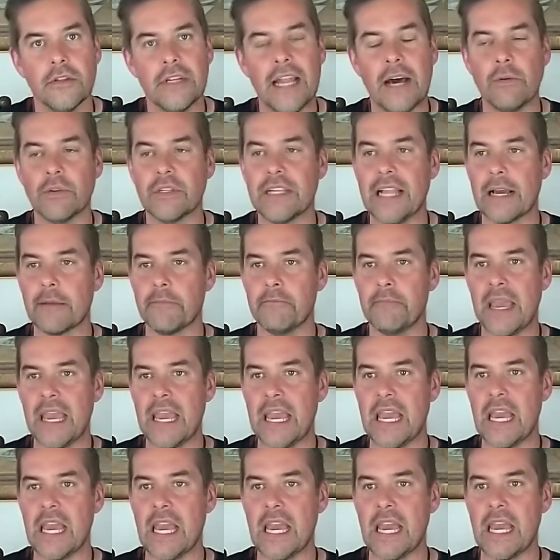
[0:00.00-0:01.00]
And I was like,
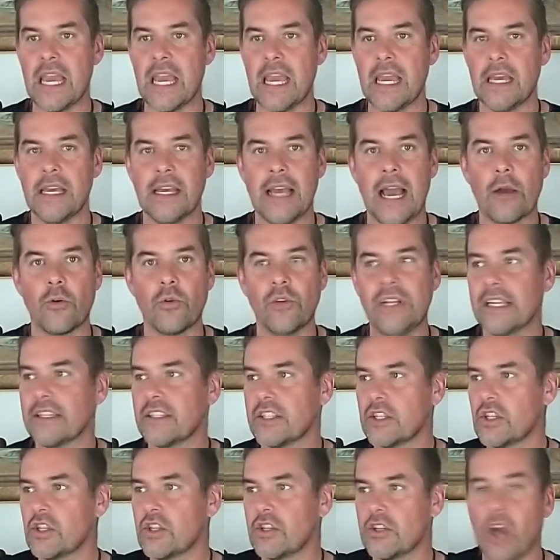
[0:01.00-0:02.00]
meh. I could
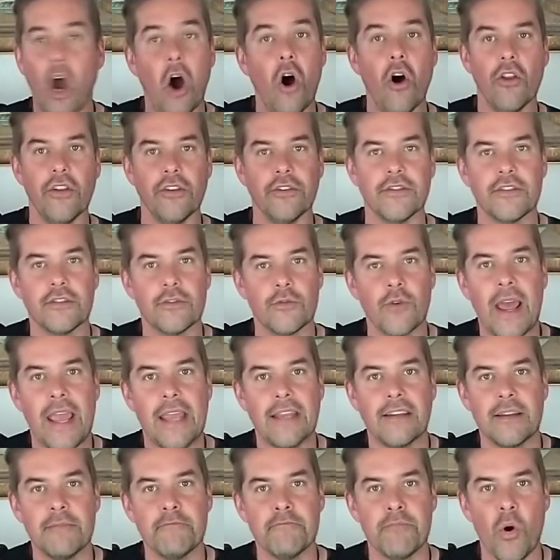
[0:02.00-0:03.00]
just gone
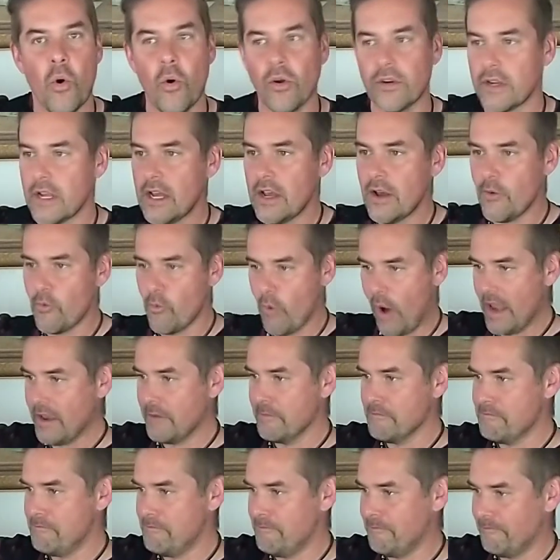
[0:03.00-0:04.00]
straight and bought
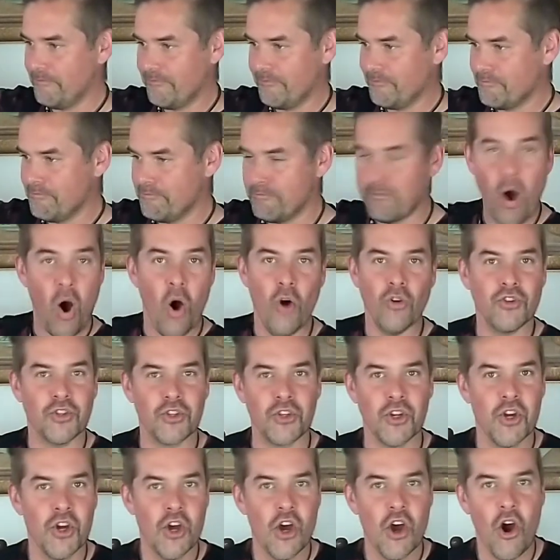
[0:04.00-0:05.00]
one
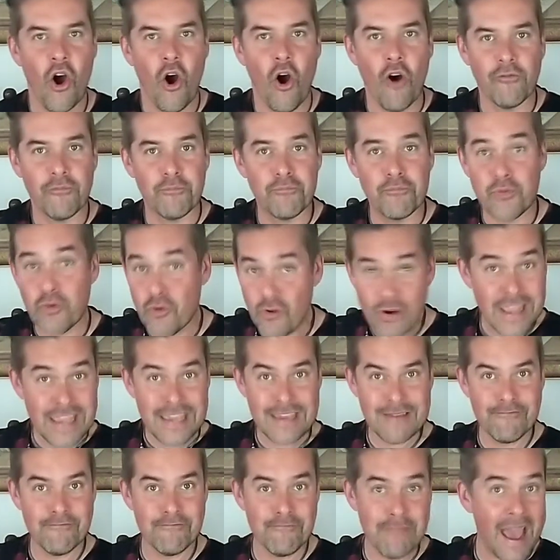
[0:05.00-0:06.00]
pot of
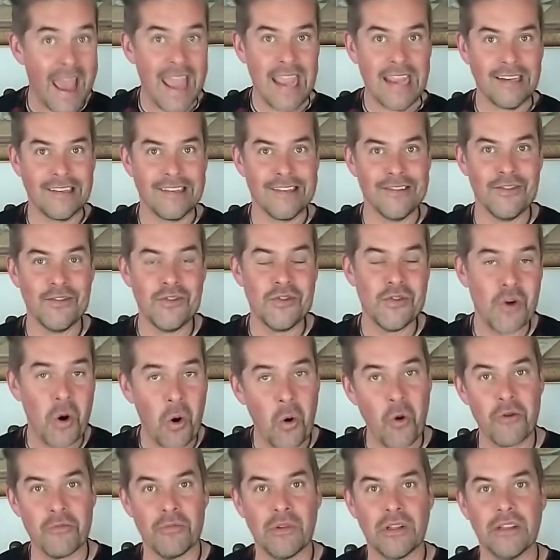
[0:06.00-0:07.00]
pre-made
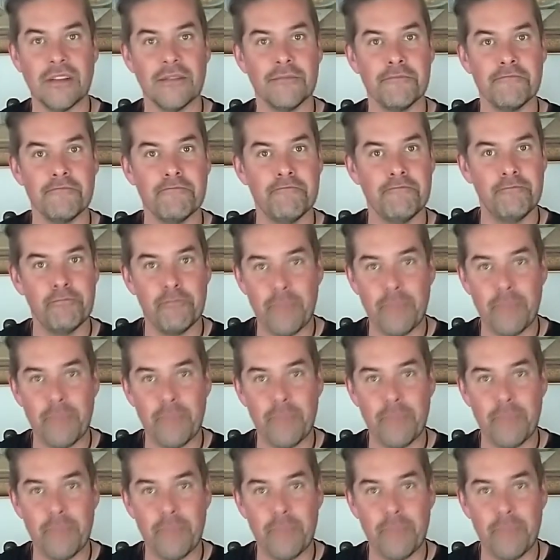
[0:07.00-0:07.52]
normal